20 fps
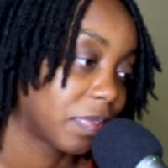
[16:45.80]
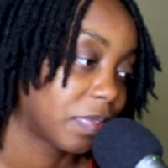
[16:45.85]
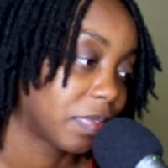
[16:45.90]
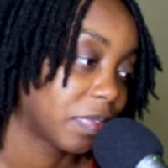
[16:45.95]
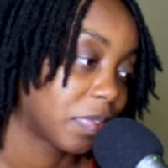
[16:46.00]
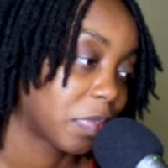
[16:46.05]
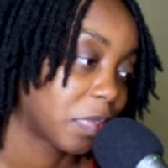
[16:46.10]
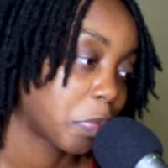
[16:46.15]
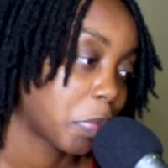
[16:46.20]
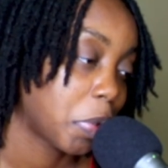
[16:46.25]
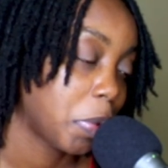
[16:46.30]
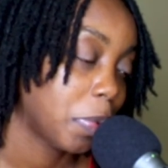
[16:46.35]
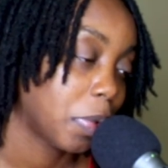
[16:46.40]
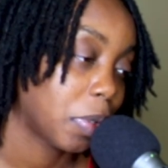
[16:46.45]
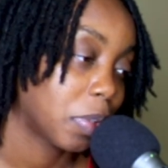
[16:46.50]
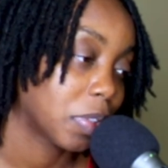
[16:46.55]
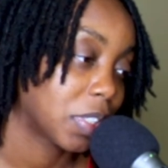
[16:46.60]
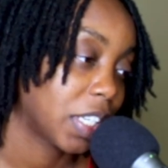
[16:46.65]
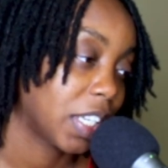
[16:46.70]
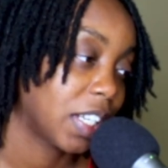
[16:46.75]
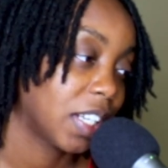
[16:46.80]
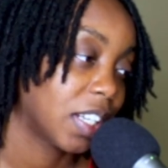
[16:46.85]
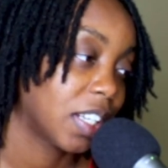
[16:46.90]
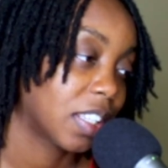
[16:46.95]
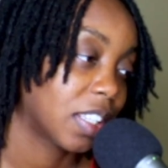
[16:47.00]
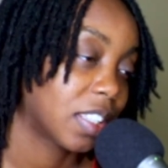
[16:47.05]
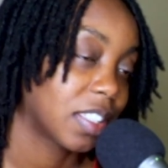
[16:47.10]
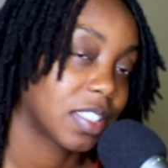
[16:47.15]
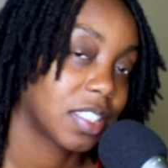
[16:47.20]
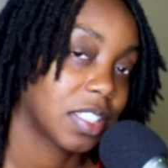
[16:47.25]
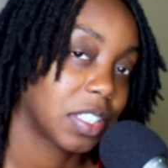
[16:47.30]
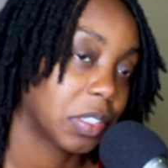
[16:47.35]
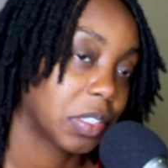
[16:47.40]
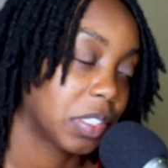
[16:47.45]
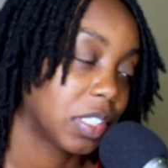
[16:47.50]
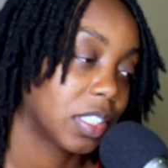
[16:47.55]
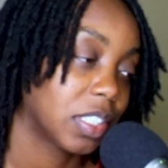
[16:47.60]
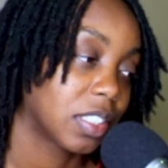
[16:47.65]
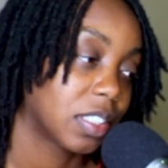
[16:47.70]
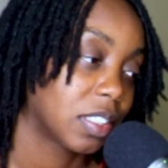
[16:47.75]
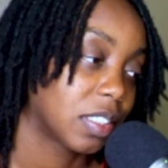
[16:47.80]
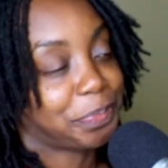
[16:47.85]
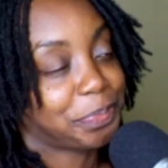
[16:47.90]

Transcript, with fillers: People don't take nothing serious.